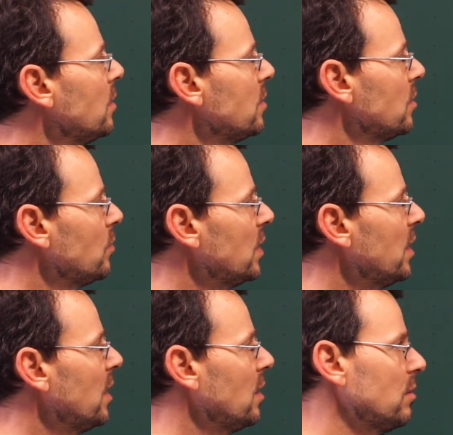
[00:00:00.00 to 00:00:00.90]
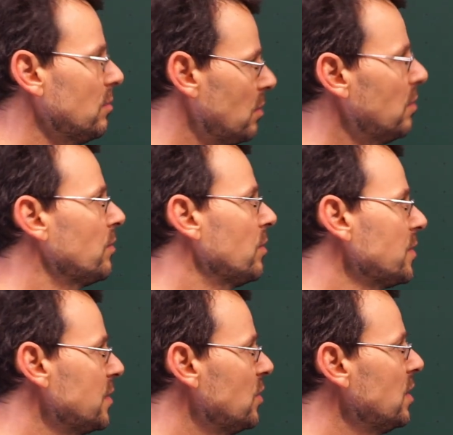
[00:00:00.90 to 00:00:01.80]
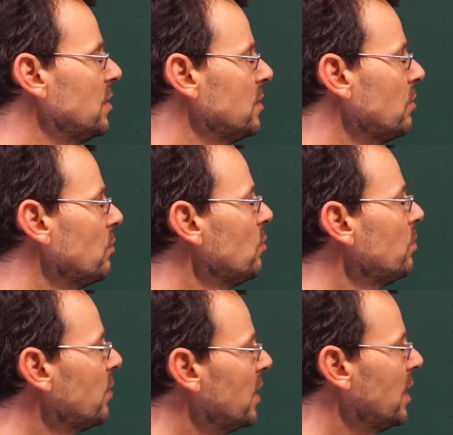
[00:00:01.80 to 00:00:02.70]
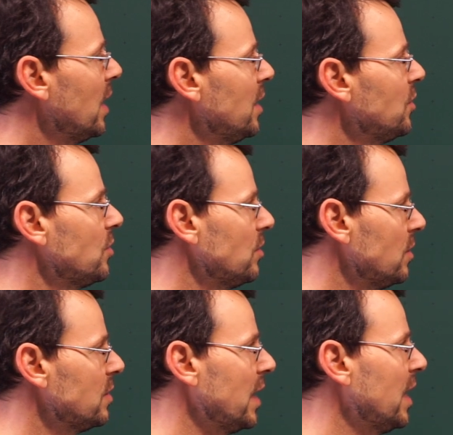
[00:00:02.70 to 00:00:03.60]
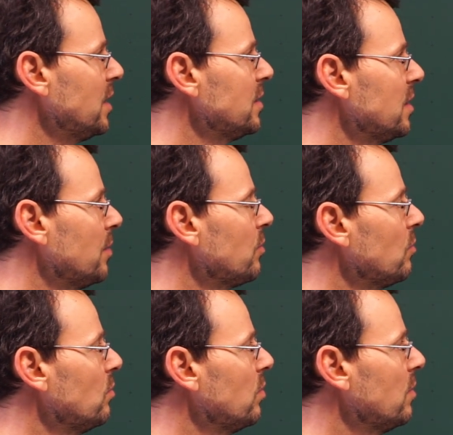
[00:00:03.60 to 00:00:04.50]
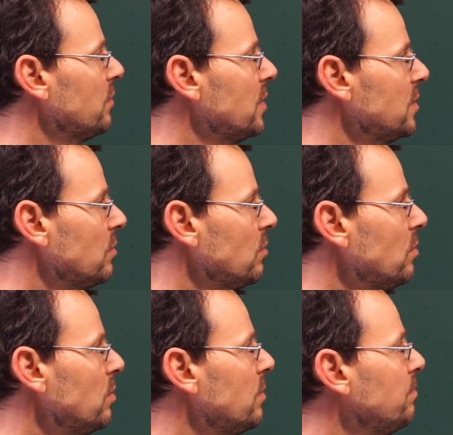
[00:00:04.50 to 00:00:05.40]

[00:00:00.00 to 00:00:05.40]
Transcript: So we take, of course, G is a group and H is any subgroup of this group